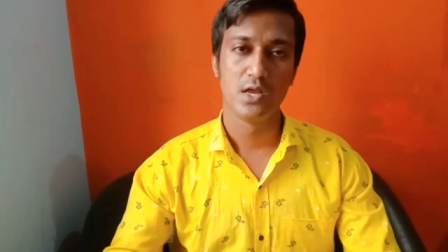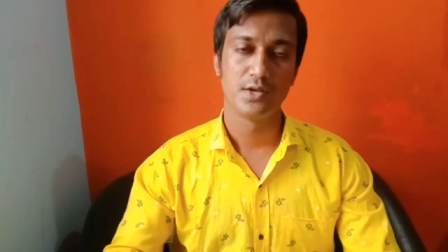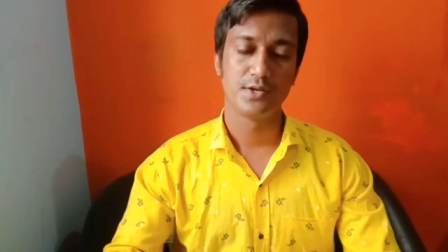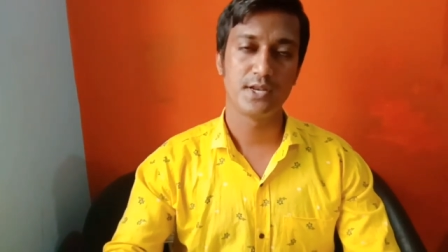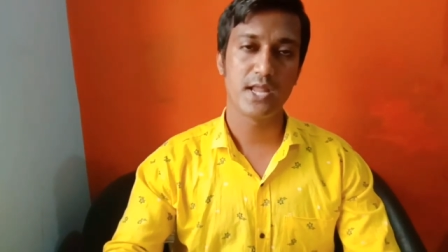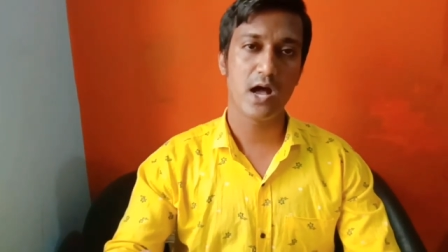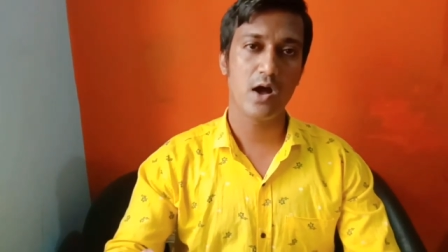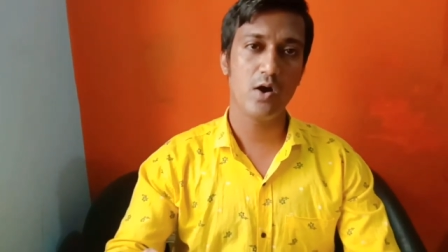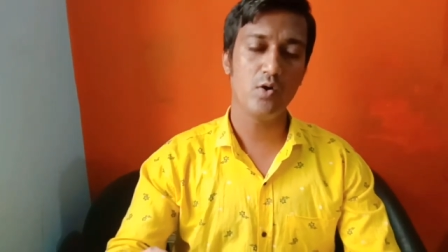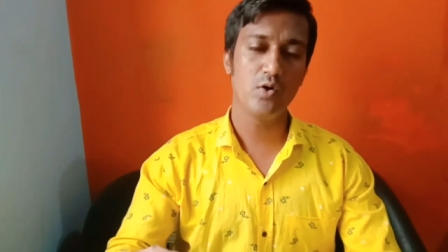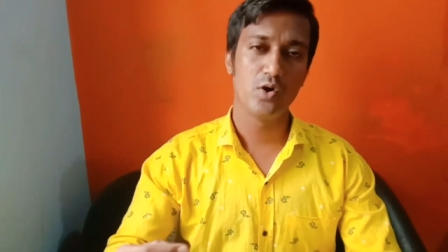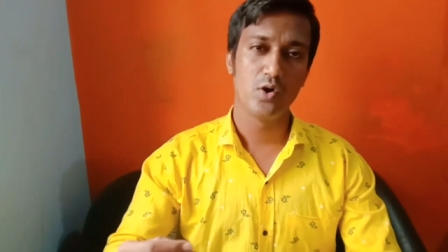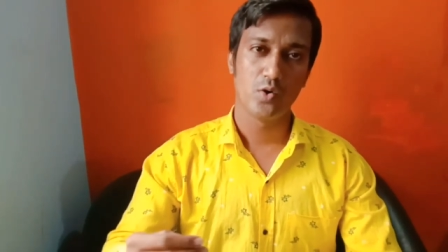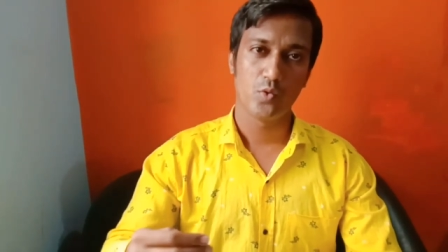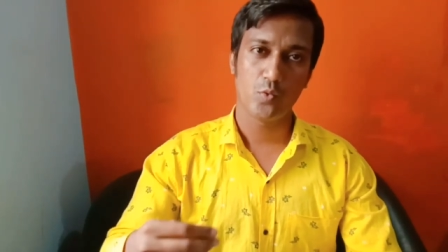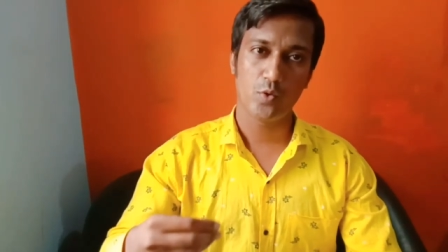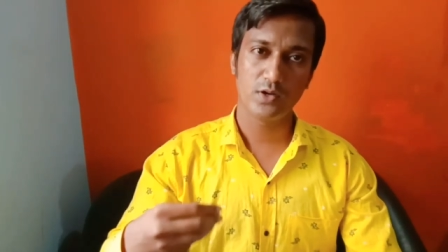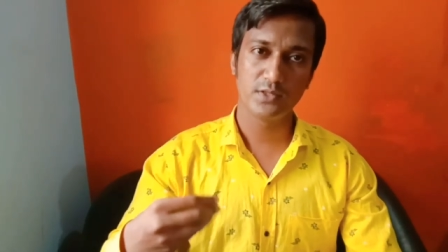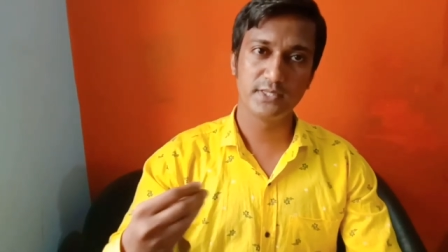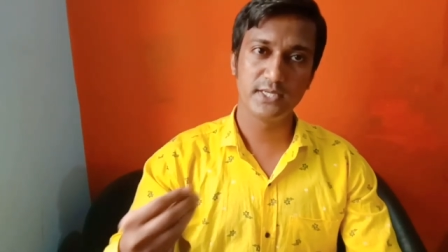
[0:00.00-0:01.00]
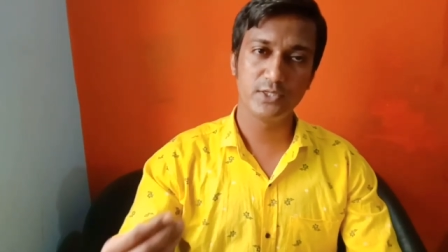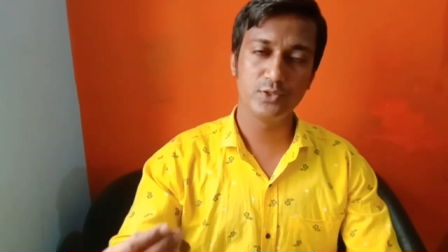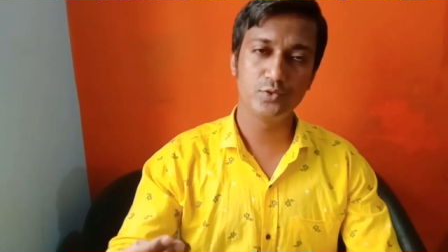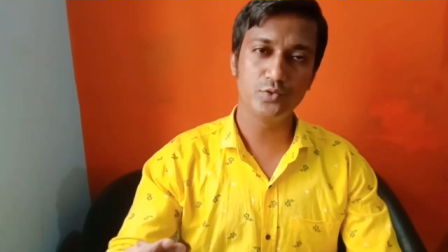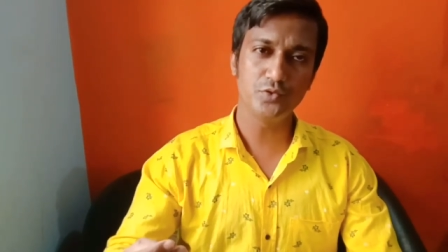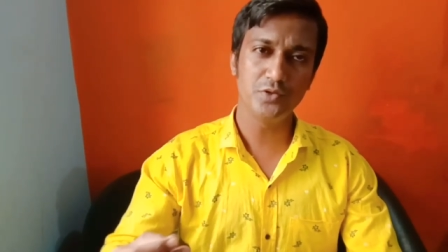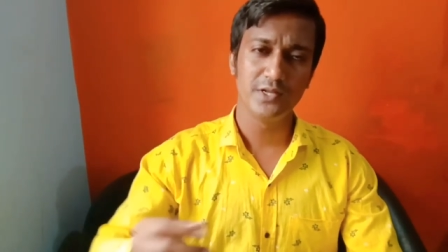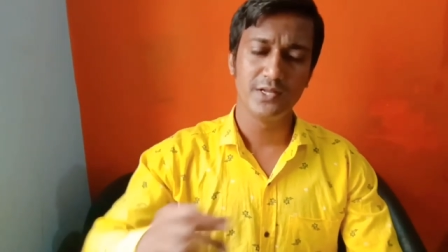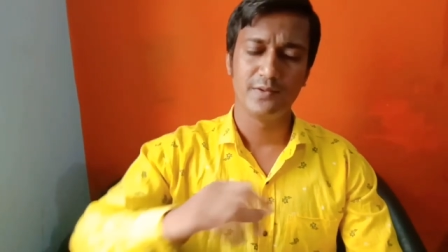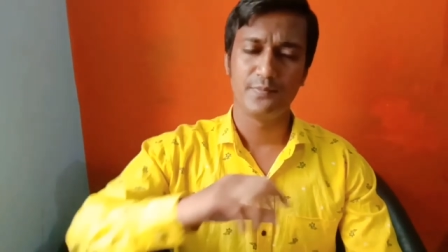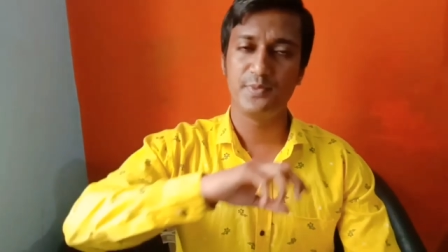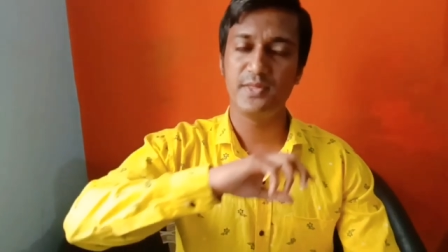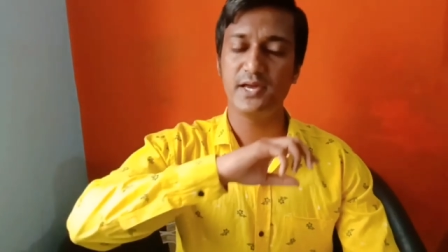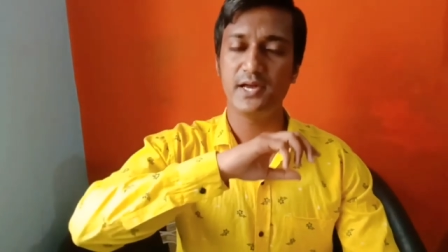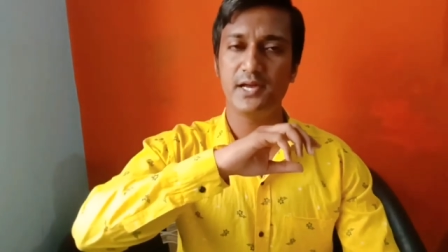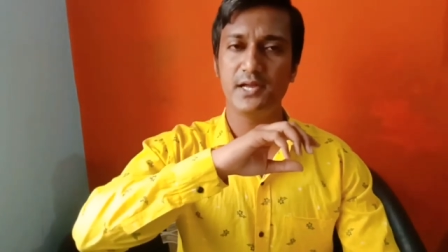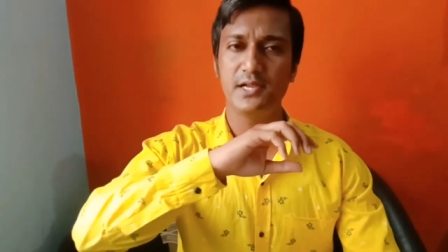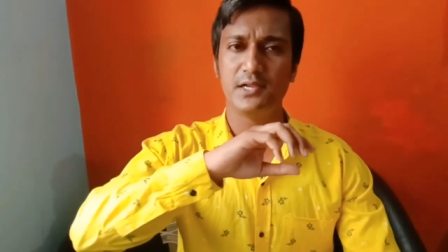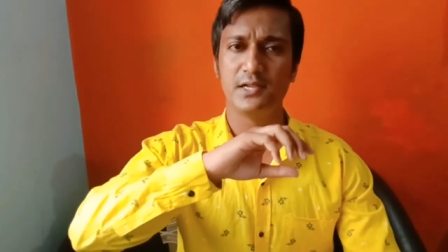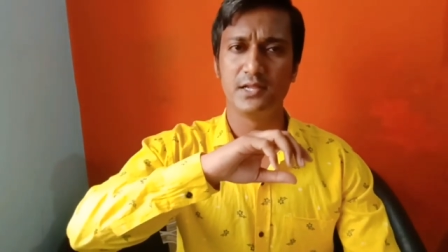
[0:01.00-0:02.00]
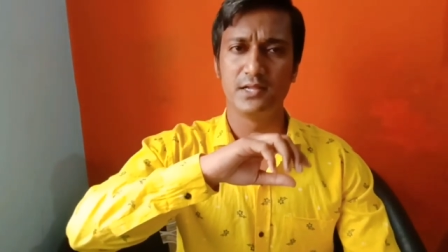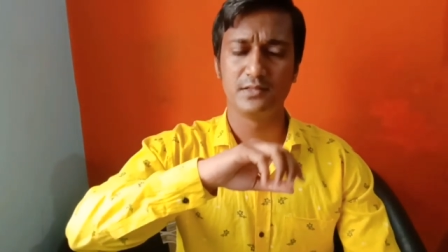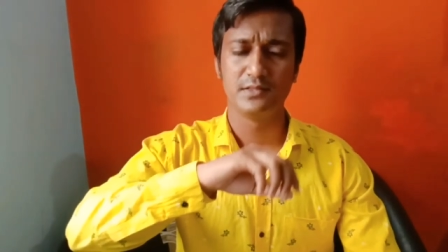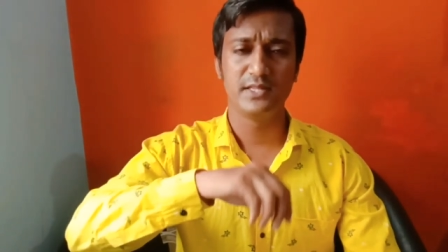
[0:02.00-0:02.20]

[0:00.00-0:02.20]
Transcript: Now what they do? They, are,